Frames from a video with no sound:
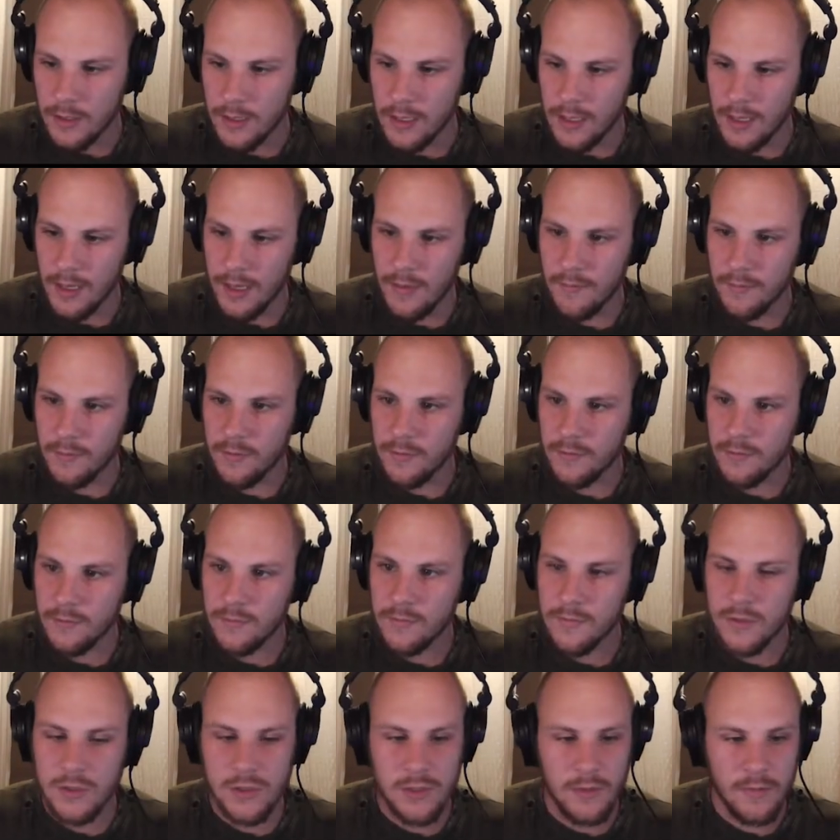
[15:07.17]
11,
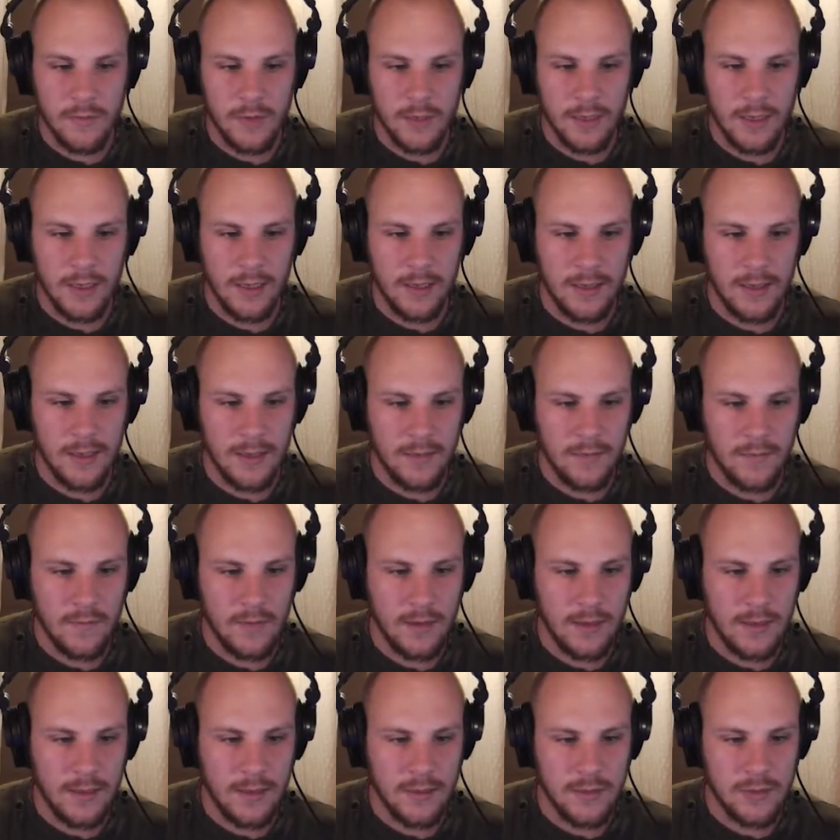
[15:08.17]
somewhat like that,
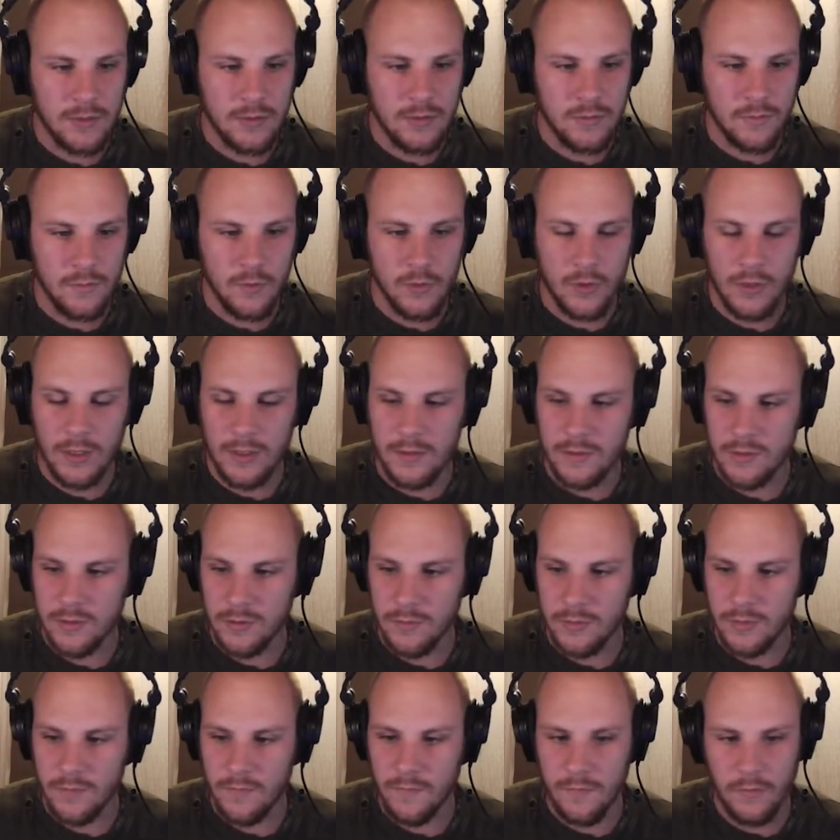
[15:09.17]
and that should work in
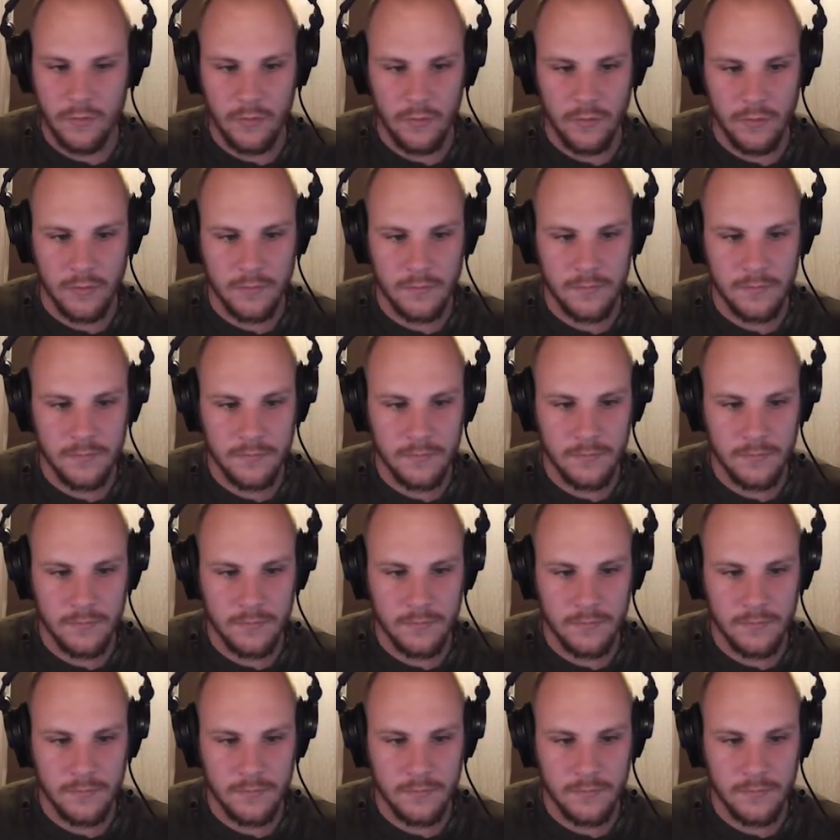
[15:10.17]
terms of volume.